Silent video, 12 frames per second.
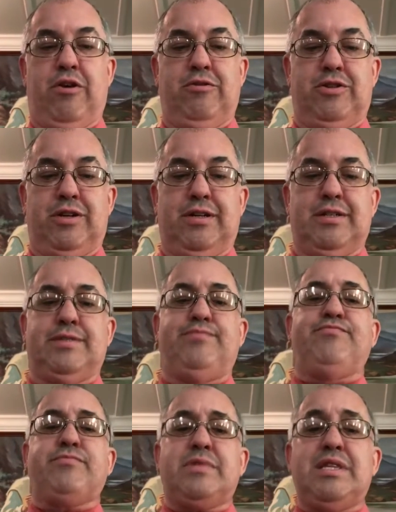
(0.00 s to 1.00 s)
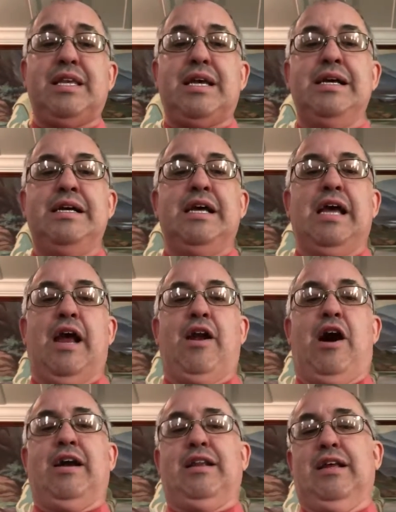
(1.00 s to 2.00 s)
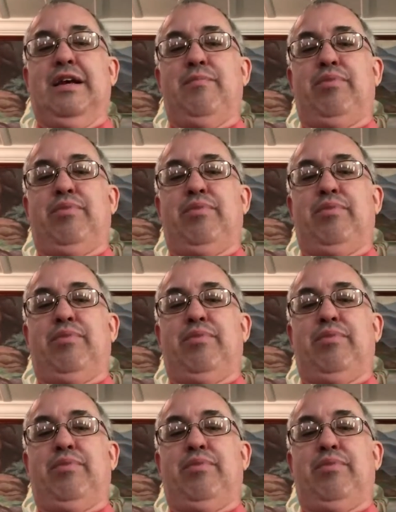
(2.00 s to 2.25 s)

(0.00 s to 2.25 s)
notions. And oddly,